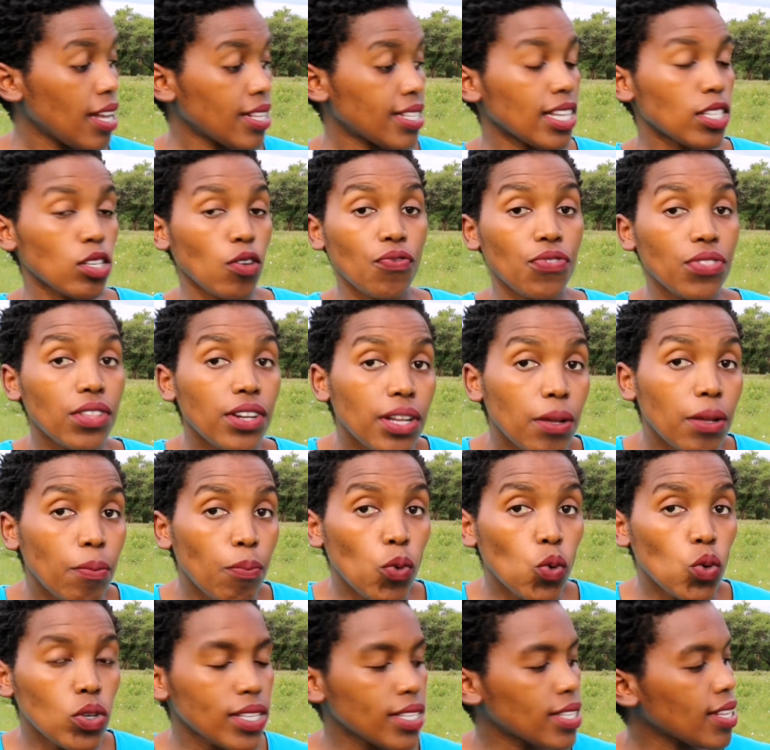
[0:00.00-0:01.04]
set of 3
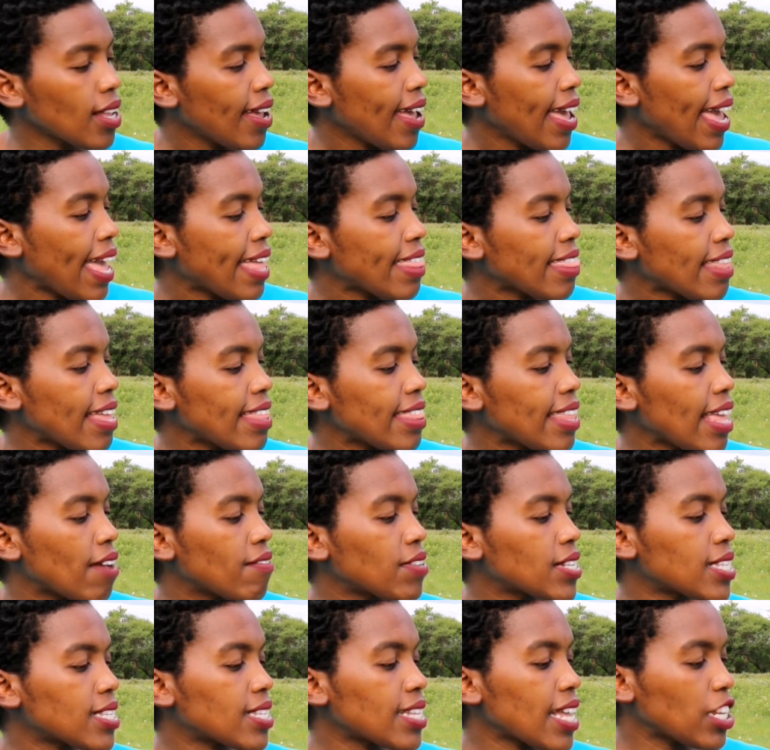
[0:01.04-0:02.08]
books, and then they
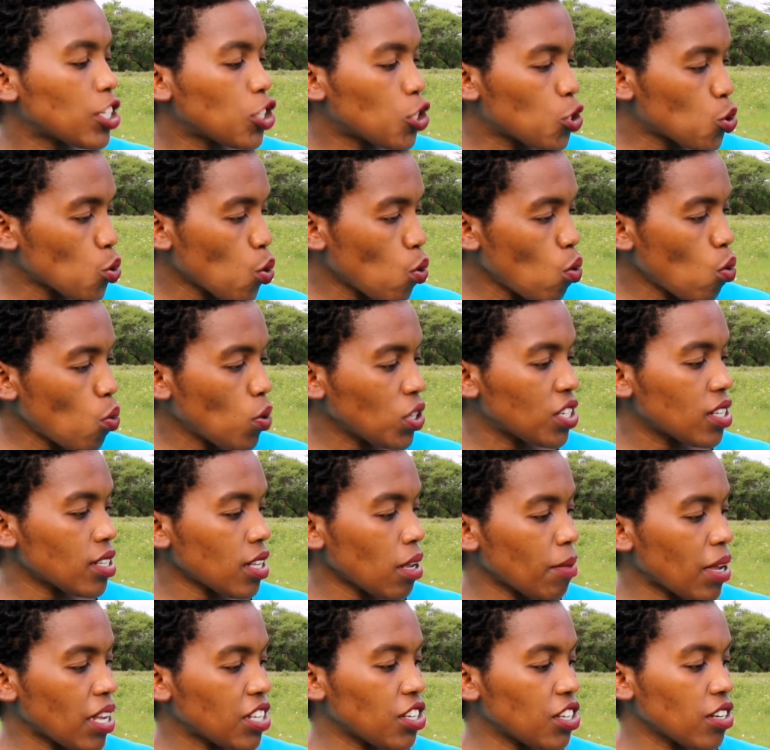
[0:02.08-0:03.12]
have stage 2, which is
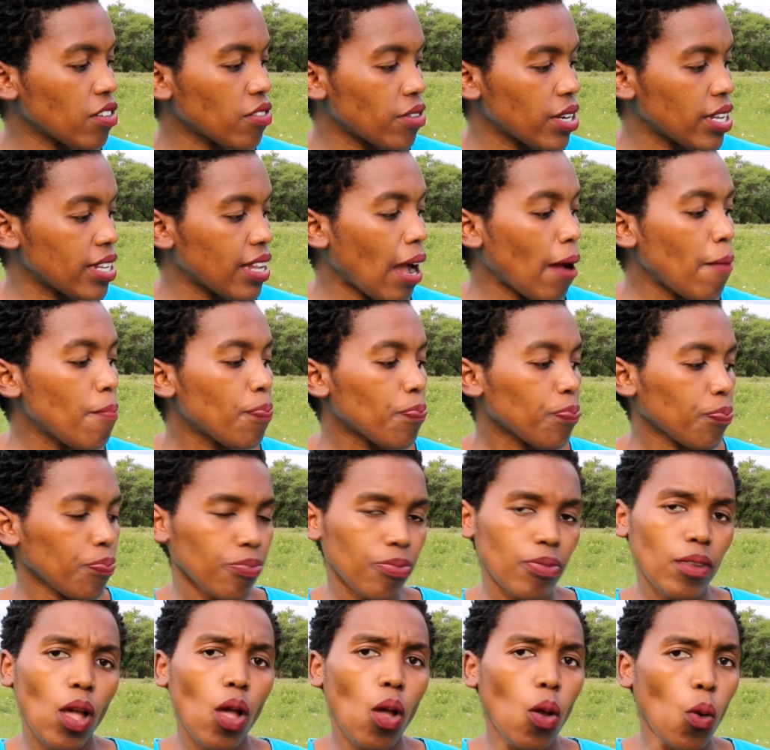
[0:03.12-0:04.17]
emerging reader
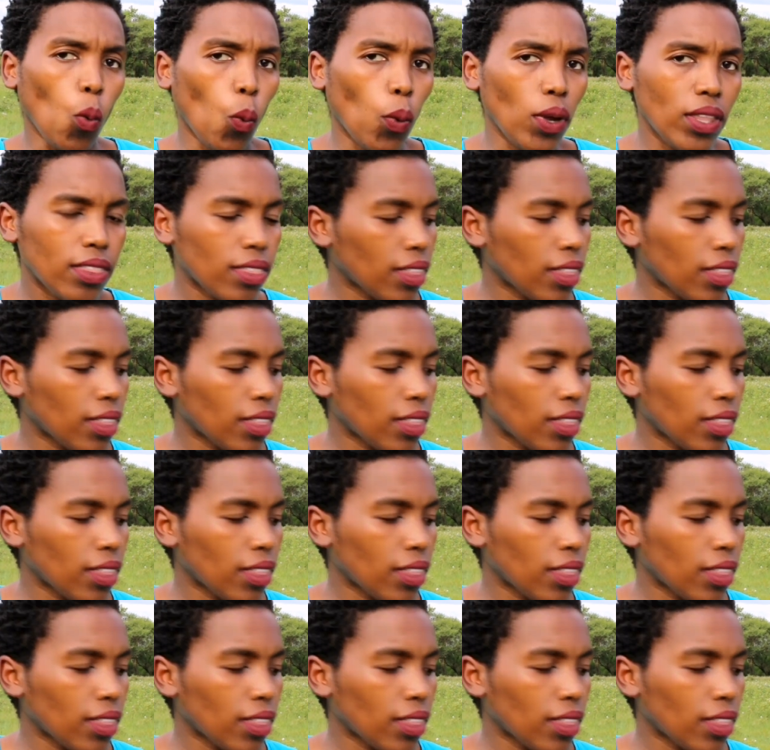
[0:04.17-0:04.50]
with